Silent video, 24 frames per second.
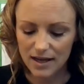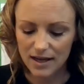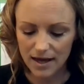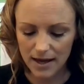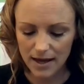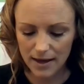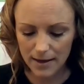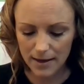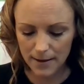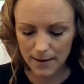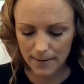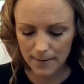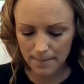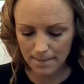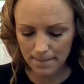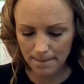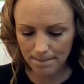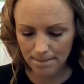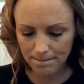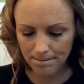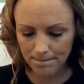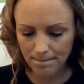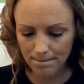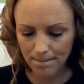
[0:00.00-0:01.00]

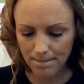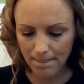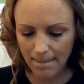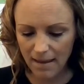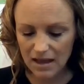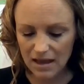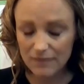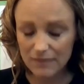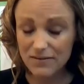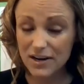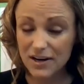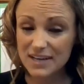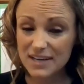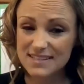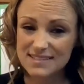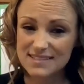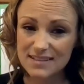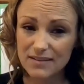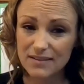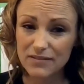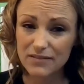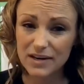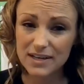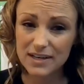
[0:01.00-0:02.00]
Um, a
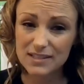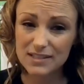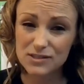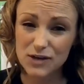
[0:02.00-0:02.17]
very